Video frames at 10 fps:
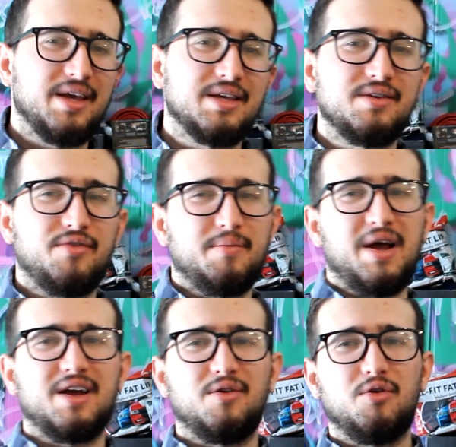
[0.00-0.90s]
except for I'm
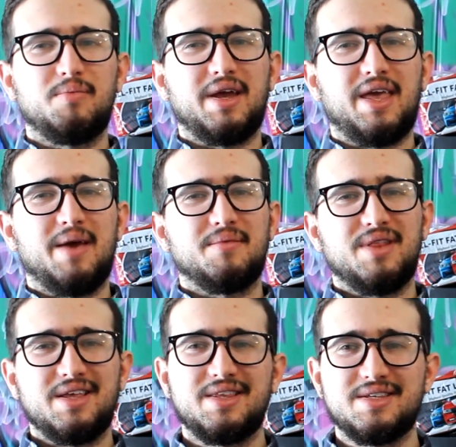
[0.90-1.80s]
not going to hold my camera
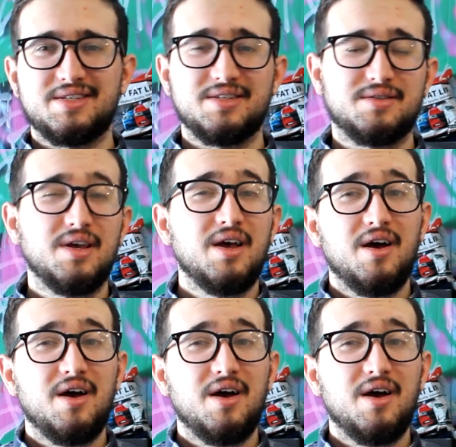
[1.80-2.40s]
like this, because